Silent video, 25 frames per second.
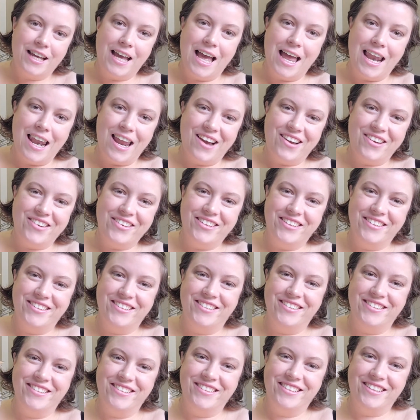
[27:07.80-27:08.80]
Hello.
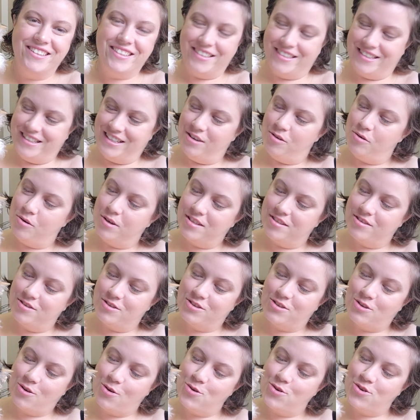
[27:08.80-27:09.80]
You always
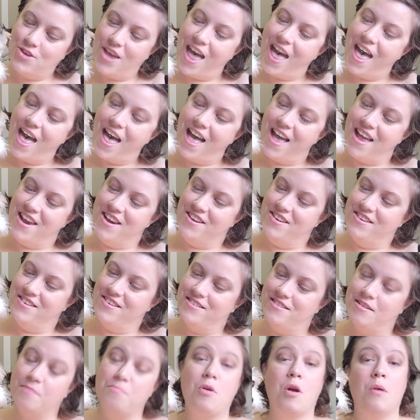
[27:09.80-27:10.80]
look so sad.
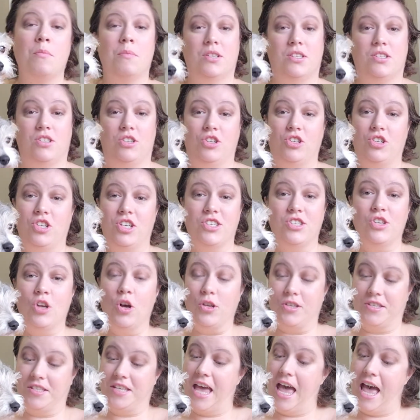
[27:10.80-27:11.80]
I promise you, she's
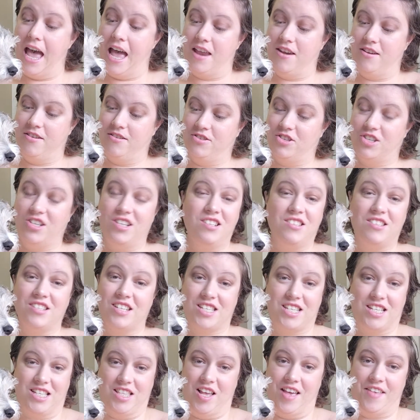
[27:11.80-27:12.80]
not sad. She just
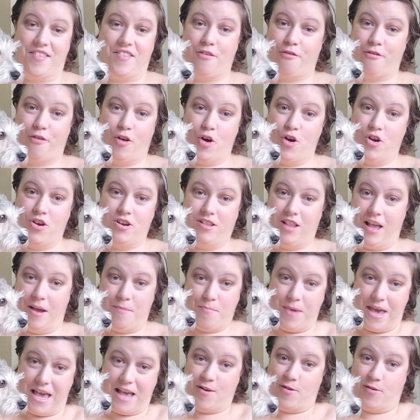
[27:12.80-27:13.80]
doesn't like the phone,
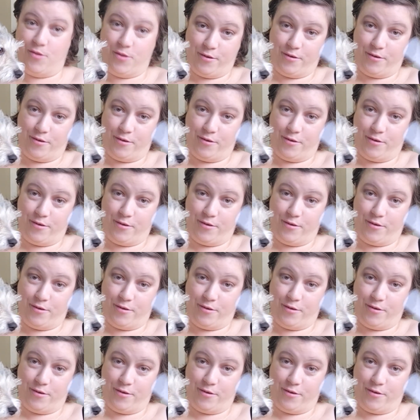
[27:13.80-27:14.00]
like being